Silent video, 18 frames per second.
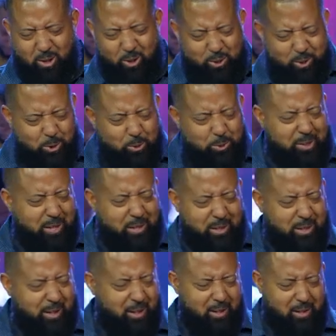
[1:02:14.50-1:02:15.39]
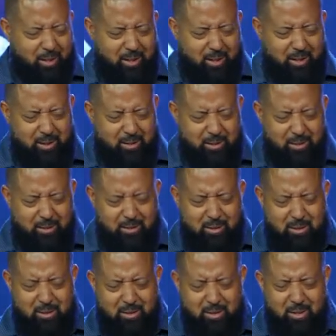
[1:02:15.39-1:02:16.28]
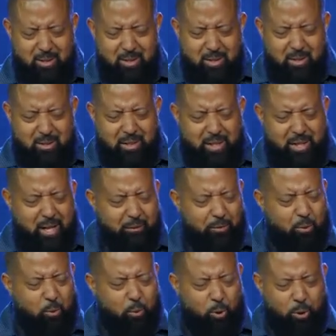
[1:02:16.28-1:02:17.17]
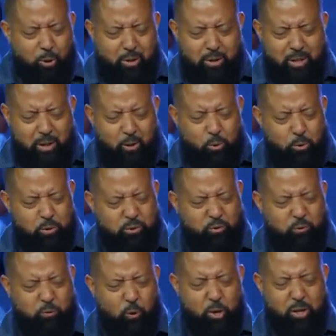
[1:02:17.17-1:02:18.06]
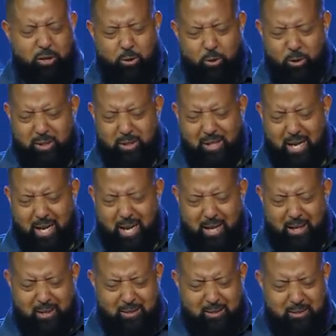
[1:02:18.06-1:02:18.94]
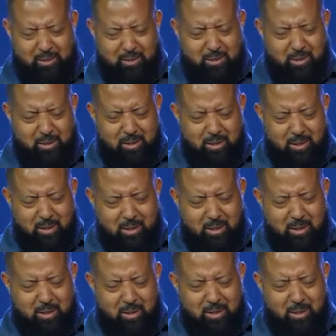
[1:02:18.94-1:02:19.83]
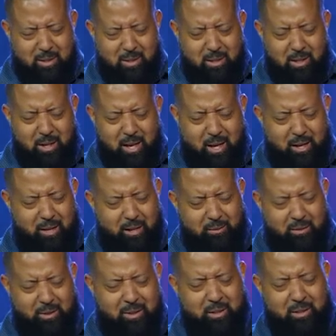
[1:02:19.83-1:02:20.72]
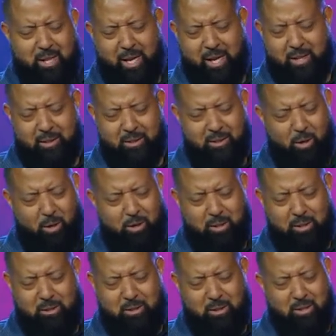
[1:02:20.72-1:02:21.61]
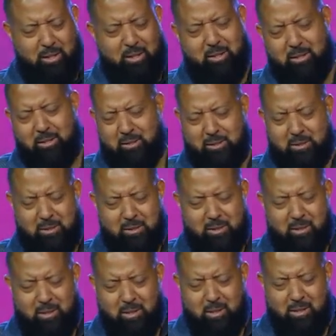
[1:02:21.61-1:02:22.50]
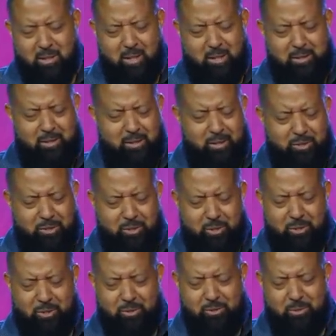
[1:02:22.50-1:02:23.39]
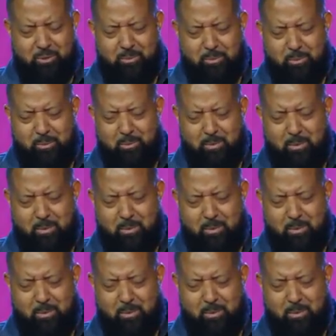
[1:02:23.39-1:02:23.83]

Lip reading: on you today, God. That every word that goes forth, Lord God, is our heavenly daddy talking to us as dear children.